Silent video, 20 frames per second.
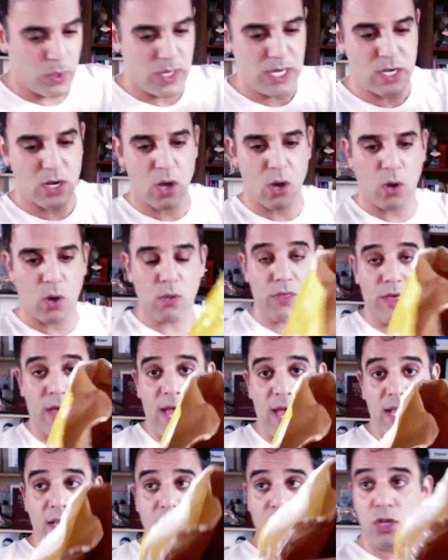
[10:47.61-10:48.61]
know
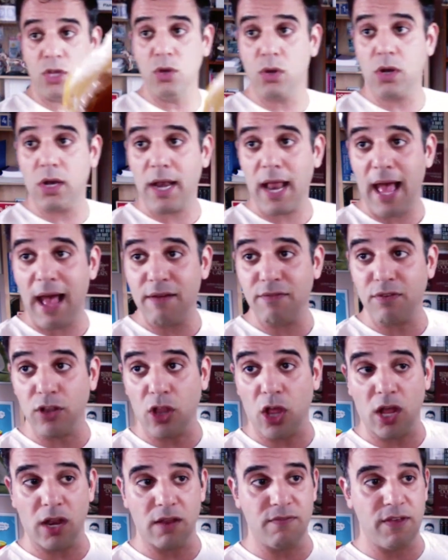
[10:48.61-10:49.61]
that you could have a
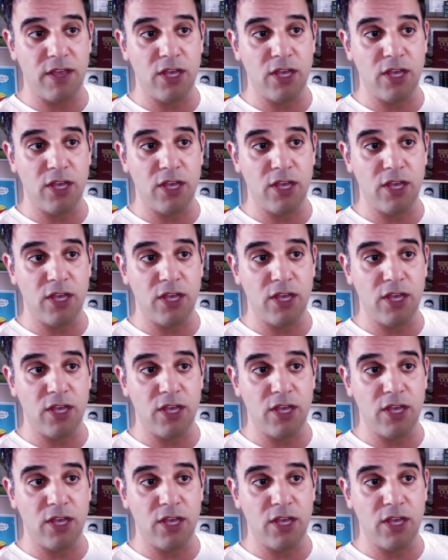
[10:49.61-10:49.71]
lot of